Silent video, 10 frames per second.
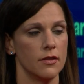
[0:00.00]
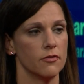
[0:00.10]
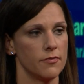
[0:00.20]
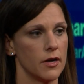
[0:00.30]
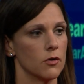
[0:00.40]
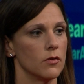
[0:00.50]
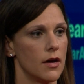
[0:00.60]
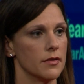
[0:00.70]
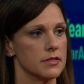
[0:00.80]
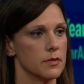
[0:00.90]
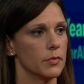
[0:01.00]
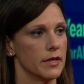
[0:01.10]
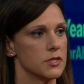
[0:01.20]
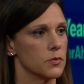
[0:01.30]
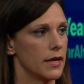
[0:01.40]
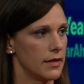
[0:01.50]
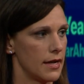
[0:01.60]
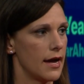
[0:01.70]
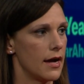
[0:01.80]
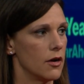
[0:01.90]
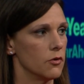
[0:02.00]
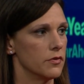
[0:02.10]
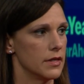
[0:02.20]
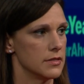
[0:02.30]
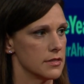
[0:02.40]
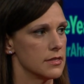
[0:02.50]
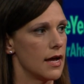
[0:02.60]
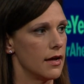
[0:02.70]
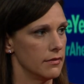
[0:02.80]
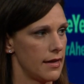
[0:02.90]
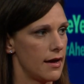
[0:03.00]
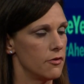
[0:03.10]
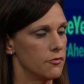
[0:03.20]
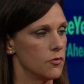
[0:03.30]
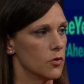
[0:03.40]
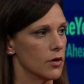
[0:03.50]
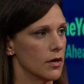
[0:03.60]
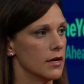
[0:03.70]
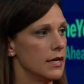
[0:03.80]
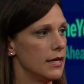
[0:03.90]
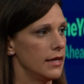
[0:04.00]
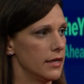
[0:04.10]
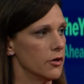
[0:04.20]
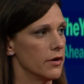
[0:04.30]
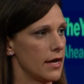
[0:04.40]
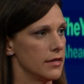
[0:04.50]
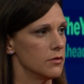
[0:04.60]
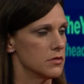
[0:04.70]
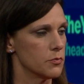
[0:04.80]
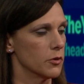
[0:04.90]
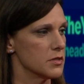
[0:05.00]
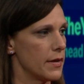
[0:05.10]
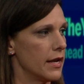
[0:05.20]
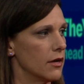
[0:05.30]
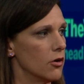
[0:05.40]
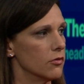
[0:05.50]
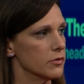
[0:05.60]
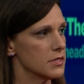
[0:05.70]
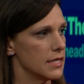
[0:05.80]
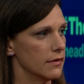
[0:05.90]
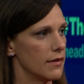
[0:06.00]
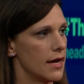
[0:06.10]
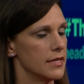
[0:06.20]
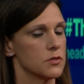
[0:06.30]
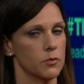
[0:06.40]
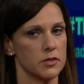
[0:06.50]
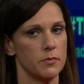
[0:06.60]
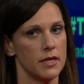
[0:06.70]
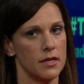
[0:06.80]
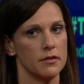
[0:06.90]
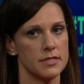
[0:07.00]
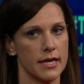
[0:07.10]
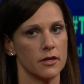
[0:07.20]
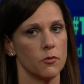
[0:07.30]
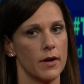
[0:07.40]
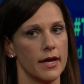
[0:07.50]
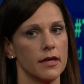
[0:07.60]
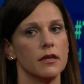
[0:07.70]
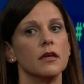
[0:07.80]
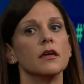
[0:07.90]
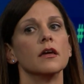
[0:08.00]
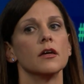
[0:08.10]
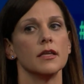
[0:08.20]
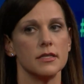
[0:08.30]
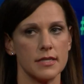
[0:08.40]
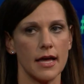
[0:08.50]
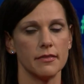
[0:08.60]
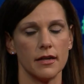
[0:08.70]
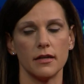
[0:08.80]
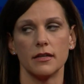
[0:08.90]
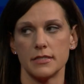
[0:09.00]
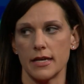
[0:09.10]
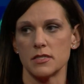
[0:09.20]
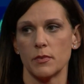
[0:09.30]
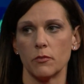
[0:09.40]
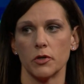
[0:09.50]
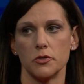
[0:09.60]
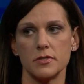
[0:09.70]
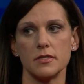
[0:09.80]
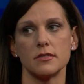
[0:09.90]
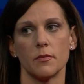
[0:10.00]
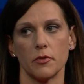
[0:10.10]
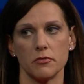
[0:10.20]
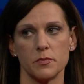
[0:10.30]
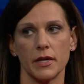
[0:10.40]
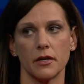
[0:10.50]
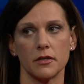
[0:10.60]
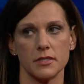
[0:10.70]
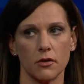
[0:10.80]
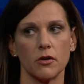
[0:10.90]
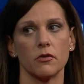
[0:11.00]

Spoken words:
the federal law that's in place right now that does not allow for internet sports betting over state lines were to be taken away, is that then an enticement where you see some of those bigger telco